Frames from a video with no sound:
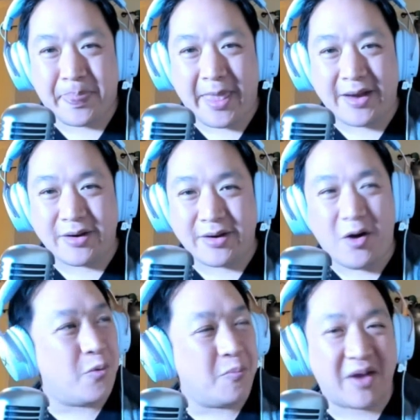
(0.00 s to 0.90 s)
and
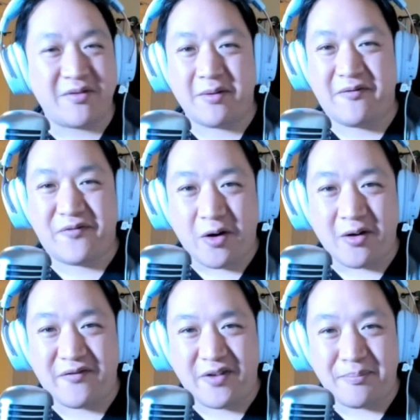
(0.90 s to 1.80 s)
have you
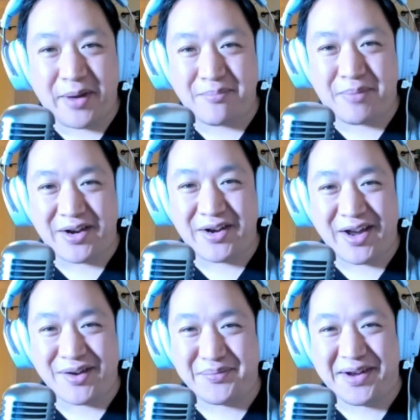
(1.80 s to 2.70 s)
Pho Band by
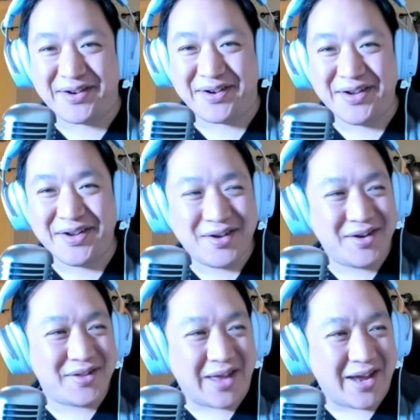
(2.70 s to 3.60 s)
Night, man?
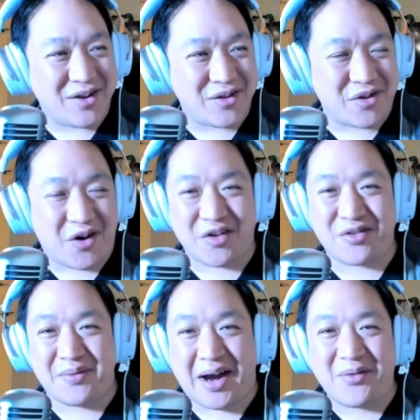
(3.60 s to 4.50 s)
That is
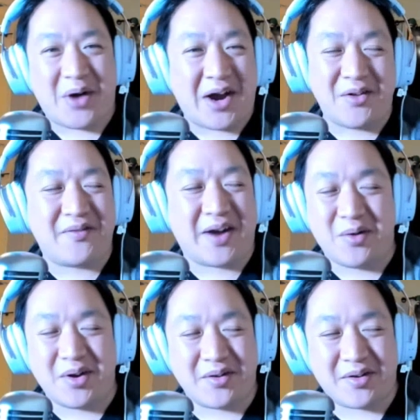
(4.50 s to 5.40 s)
awesome. I don't know if I
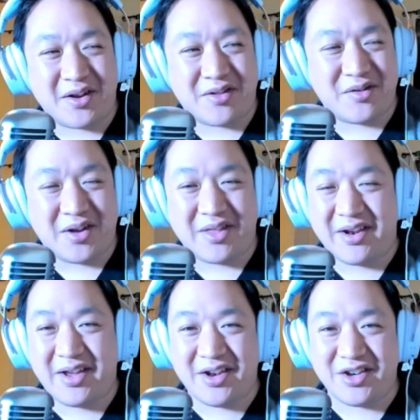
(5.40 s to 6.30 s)
would consider
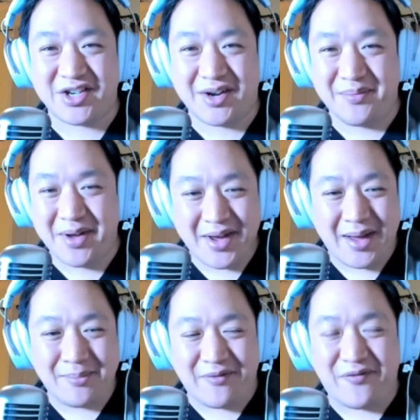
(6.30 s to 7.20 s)
that a hidden gem,
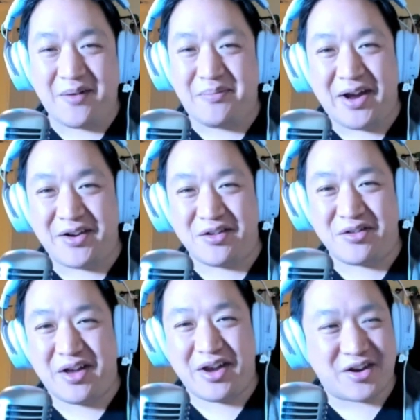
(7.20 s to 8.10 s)
but Pho Band
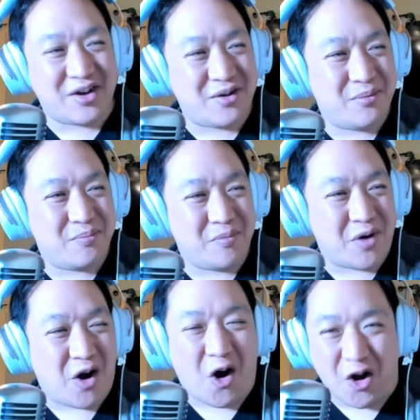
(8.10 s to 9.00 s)
is like
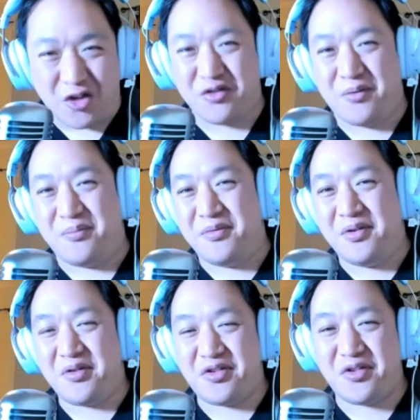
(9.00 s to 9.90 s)
awesome,
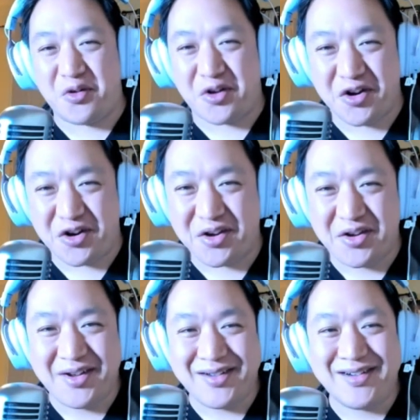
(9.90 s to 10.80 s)
so good.
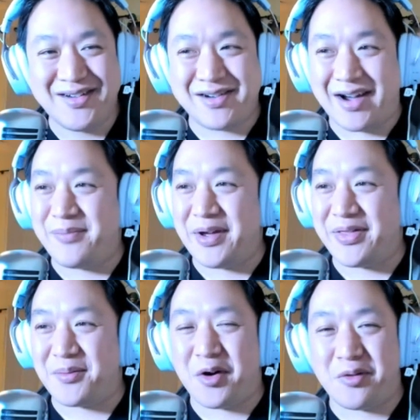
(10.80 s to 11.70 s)
I've been
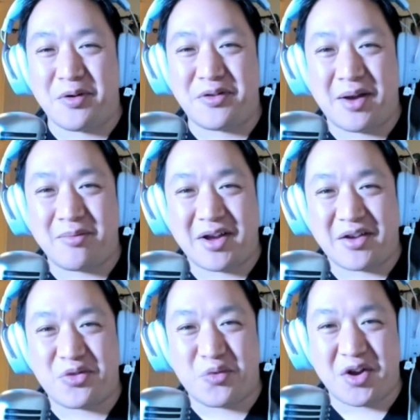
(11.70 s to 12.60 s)
there multiple times,
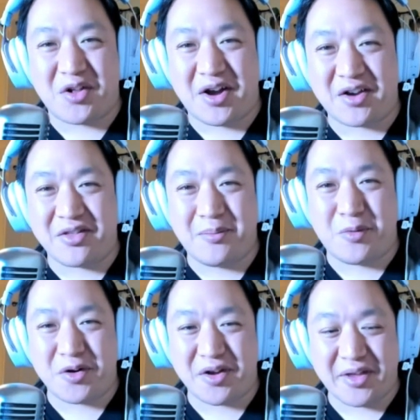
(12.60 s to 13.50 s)
like 3 o'clock in the
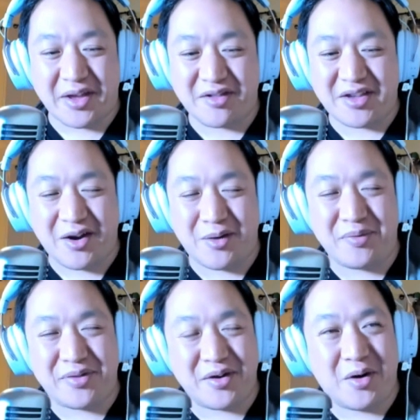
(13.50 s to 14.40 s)
morning. They stay
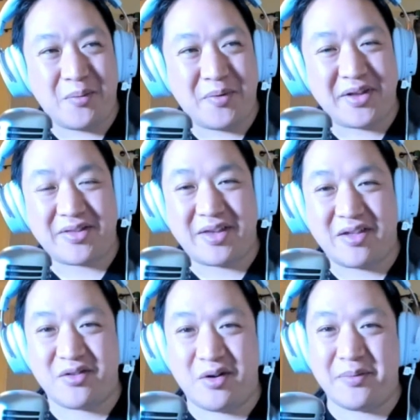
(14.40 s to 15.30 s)
open. They're open late. They
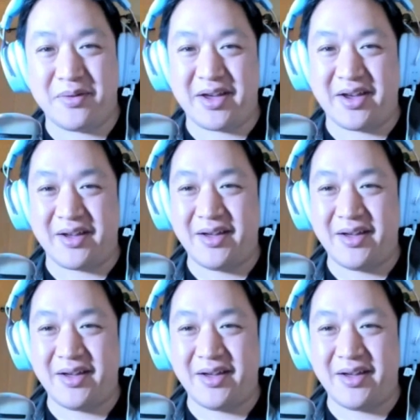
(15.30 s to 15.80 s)
stay open late.